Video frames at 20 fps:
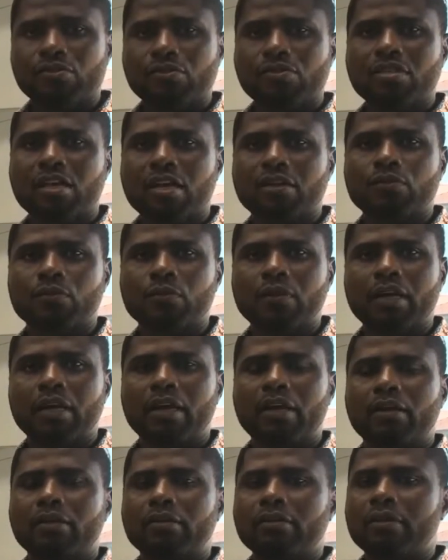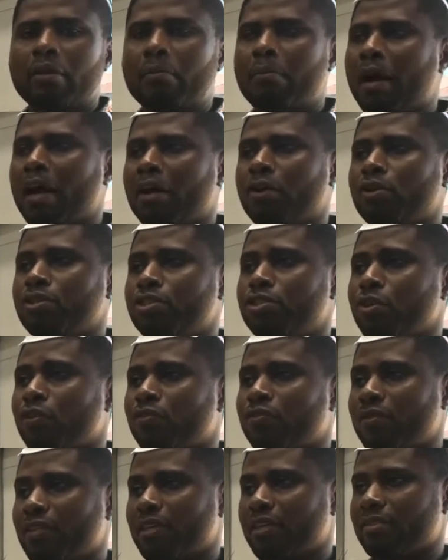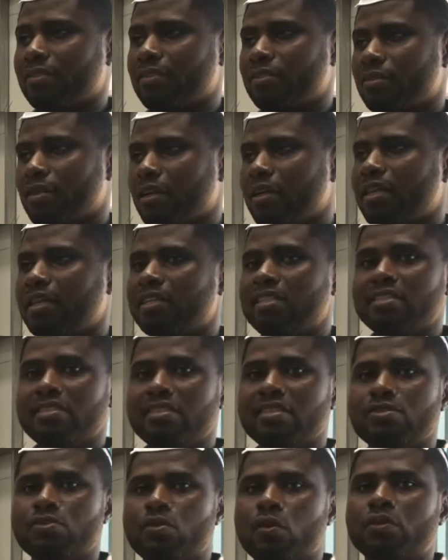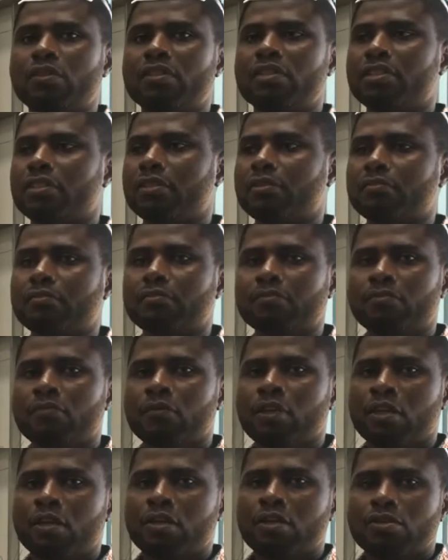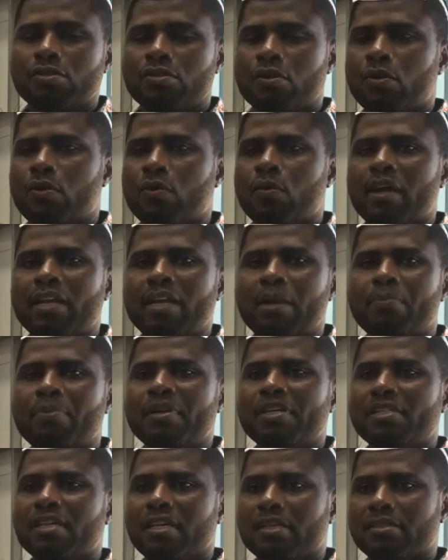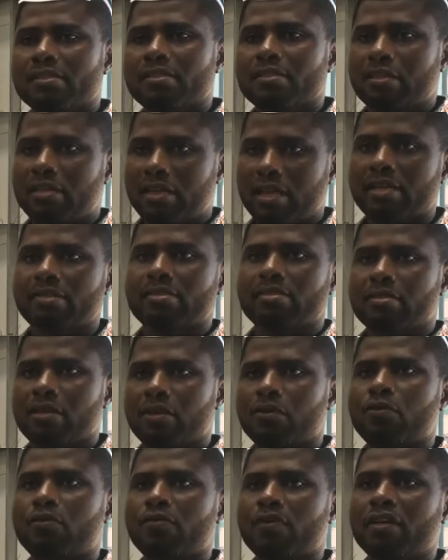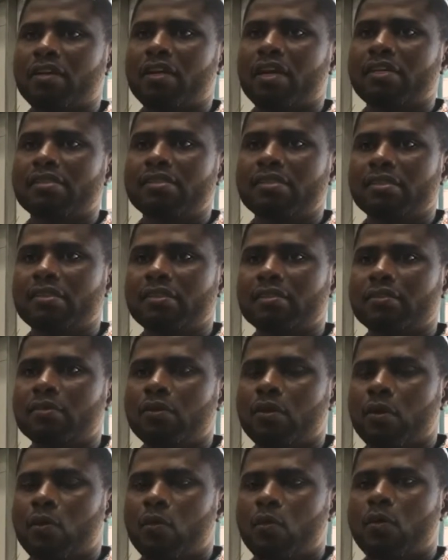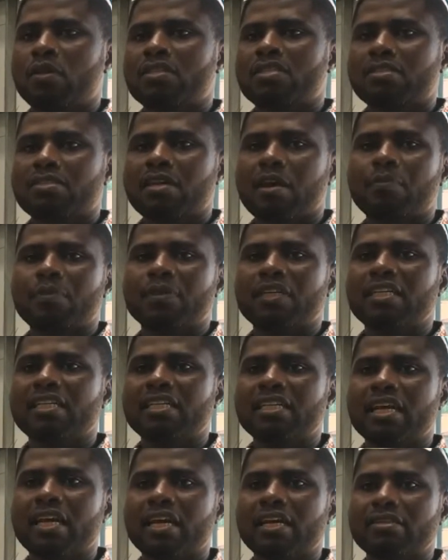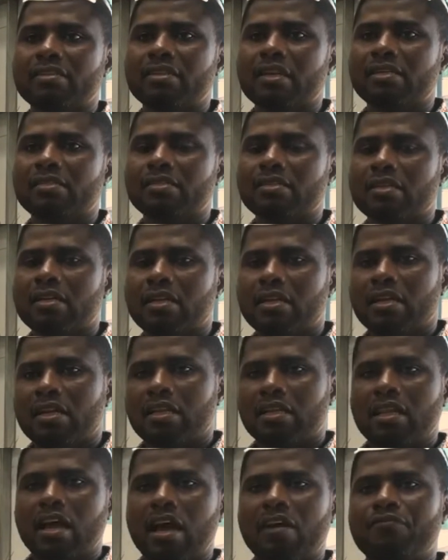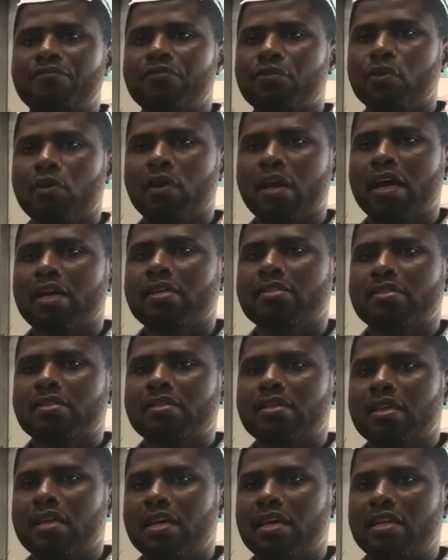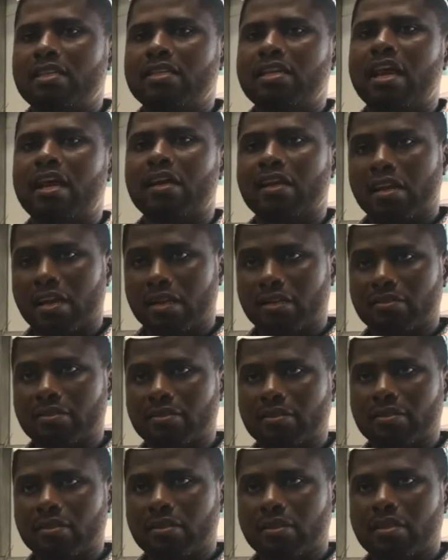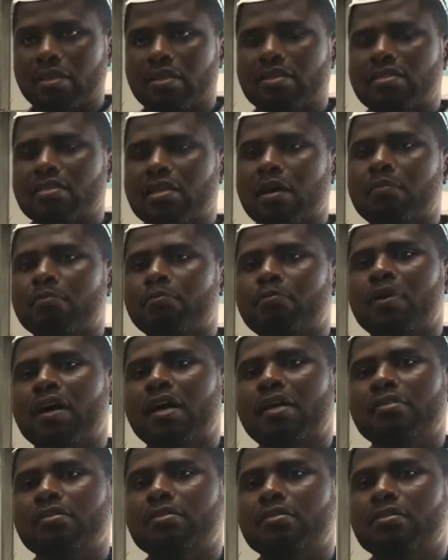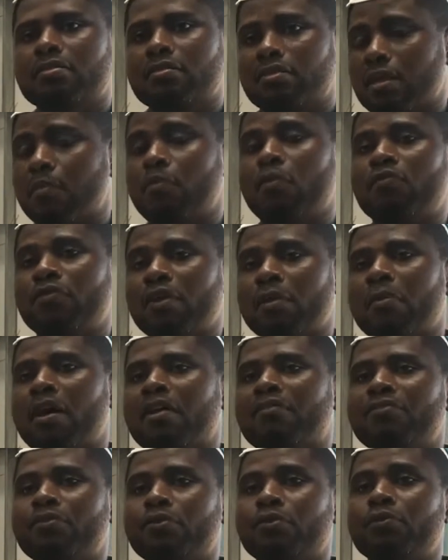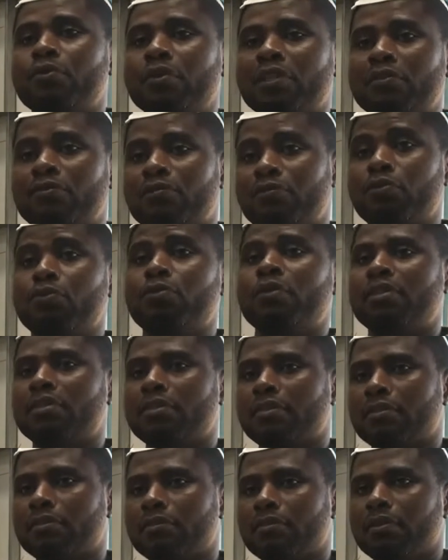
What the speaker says: to start with the biology of things and a disease condition. So when a patient gets the COVID-19, what is happening here is that the alveoli in their lungs, some of them are filled with fluids.